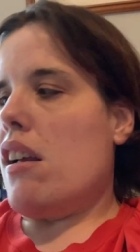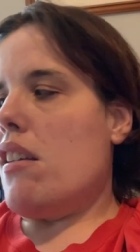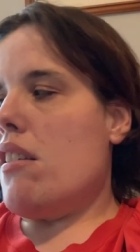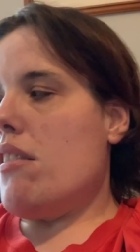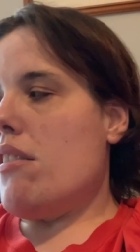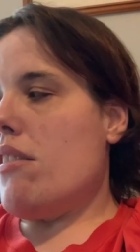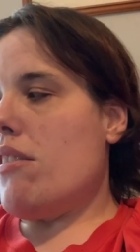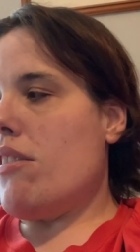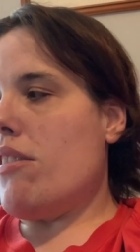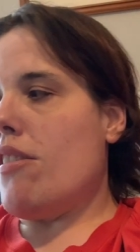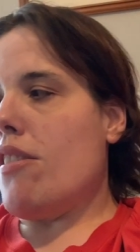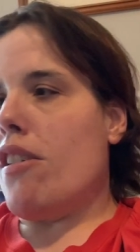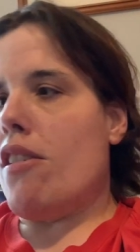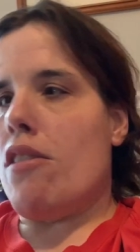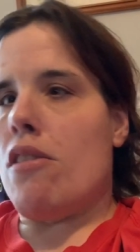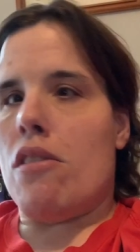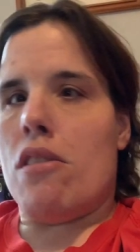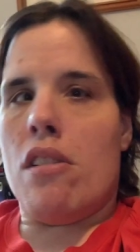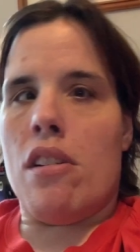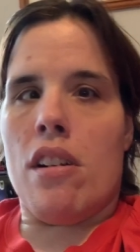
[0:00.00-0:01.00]

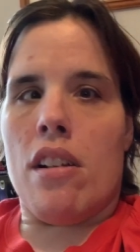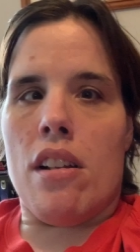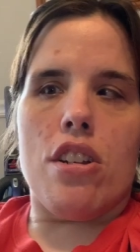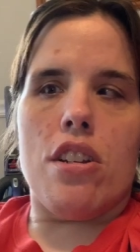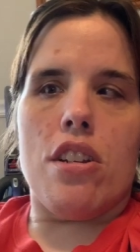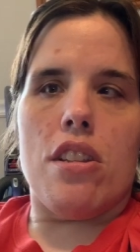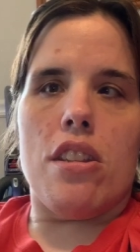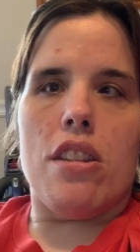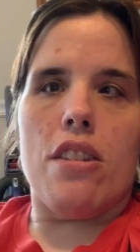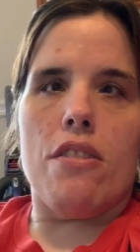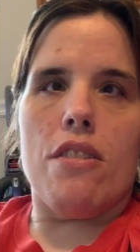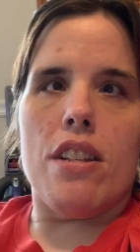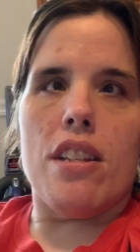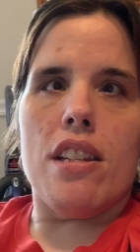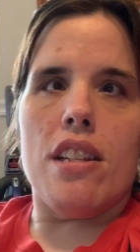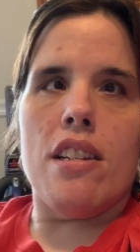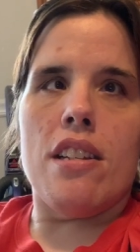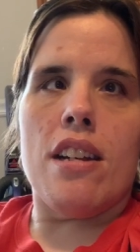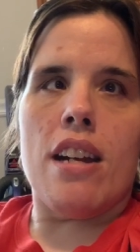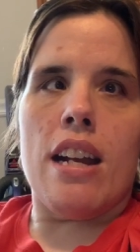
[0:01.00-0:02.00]
So there is
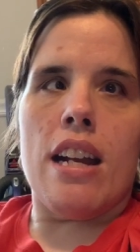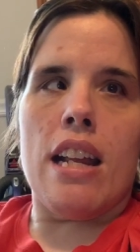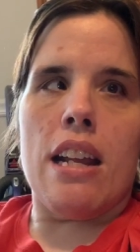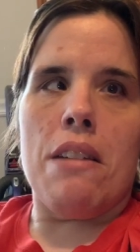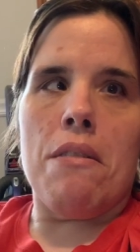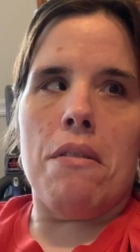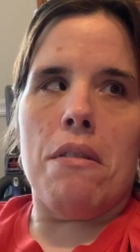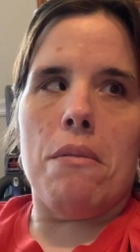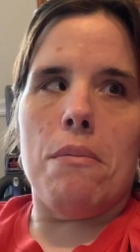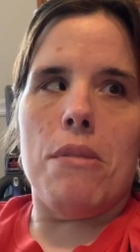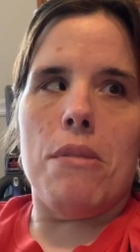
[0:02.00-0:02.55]
a dining room